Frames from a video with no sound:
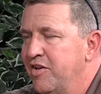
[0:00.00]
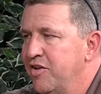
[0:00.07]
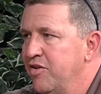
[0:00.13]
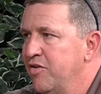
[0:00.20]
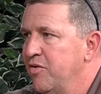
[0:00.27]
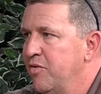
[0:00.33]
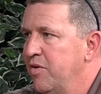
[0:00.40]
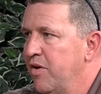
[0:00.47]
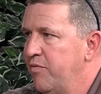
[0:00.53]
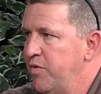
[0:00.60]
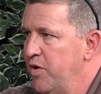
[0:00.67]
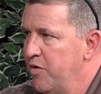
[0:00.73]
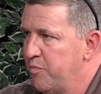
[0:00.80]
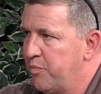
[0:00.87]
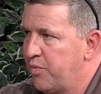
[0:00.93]
If
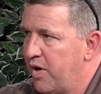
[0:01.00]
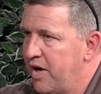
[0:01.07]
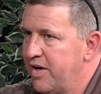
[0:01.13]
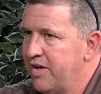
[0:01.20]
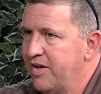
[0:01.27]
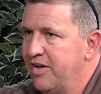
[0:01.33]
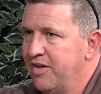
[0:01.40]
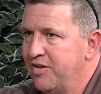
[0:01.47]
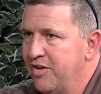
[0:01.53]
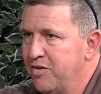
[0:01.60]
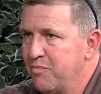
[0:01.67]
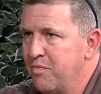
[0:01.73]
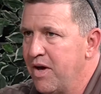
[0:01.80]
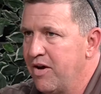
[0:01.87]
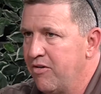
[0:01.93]
you have pride in it, it
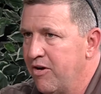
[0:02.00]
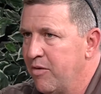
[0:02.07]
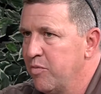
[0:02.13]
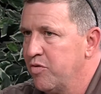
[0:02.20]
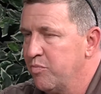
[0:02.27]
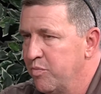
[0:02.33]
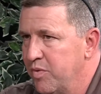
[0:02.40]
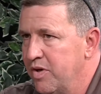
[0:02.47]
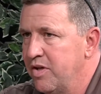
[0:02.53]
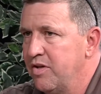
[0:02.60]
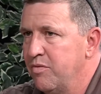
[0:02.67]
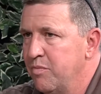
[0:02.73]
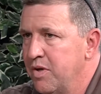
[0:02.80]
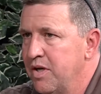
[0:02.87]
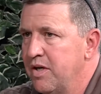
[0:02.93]
doesn't matter how much money
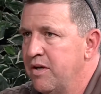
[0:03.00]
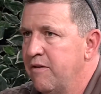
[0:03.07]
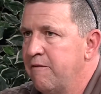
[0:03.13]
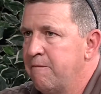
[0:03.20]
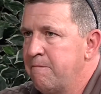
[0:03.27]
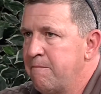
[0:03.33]
you make.